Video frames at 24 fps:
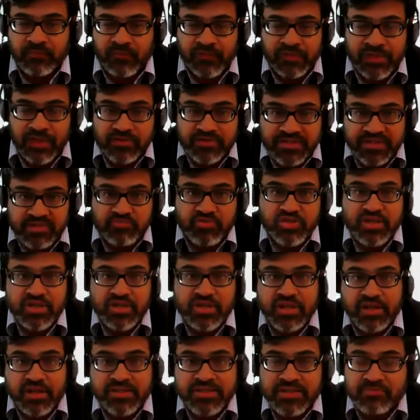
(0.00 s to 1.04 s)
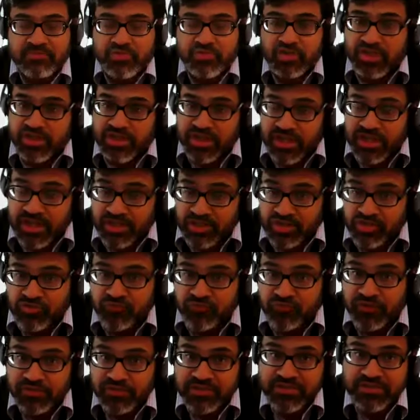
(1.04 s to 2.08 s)
without subjecting it
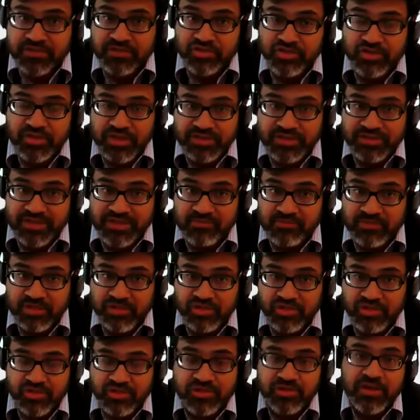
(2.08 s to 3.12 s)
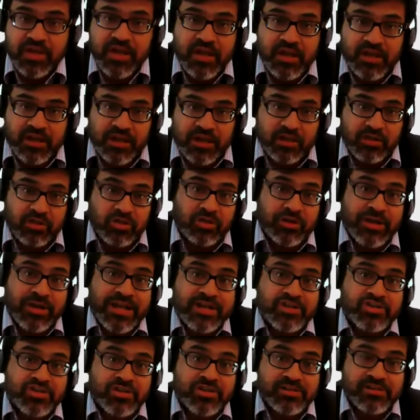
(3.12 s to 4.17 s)
to further search and examination. Now, your
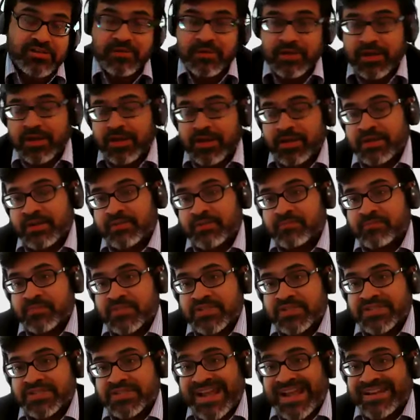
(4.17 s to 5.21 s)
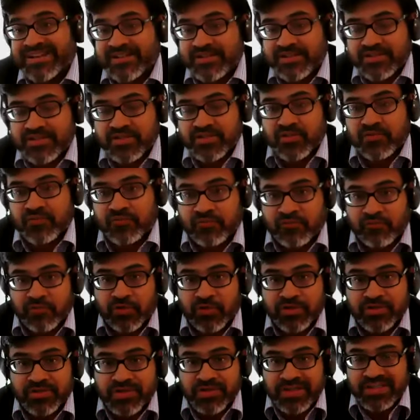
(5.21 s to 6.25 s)
national standards of
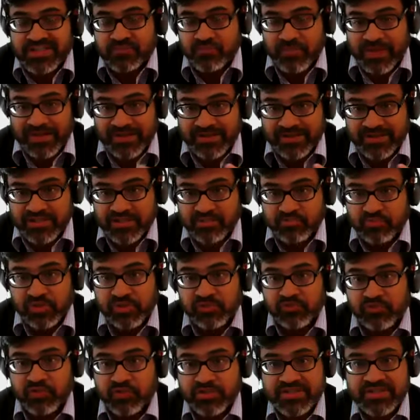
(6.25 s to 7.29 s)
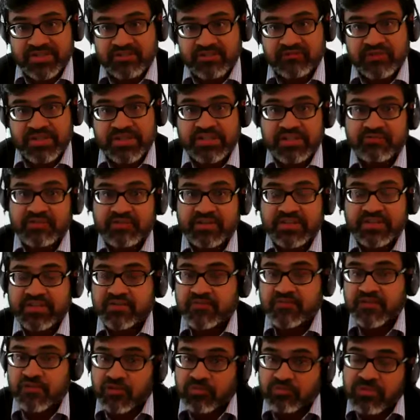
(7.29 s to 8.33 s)
what is patentable, what is inventive,
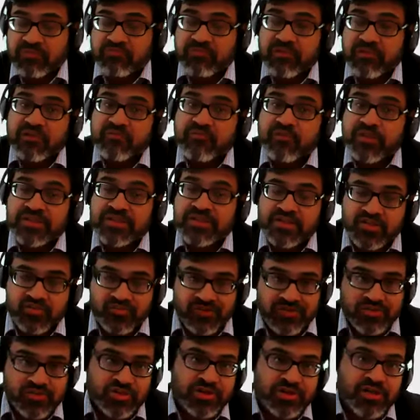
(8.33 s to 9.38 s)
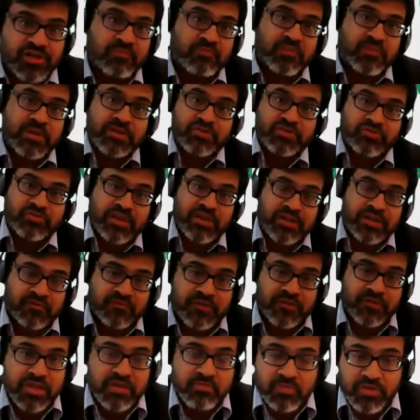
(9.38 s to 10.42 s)
etc., could be very, very stringent compared to that
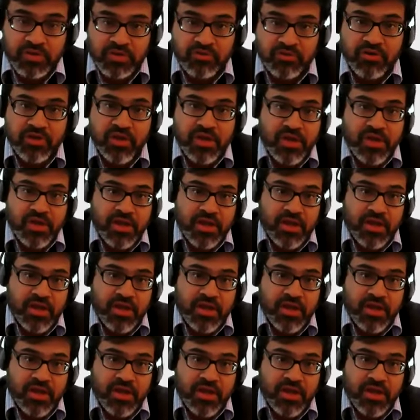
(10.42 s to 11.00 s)
of the EPO.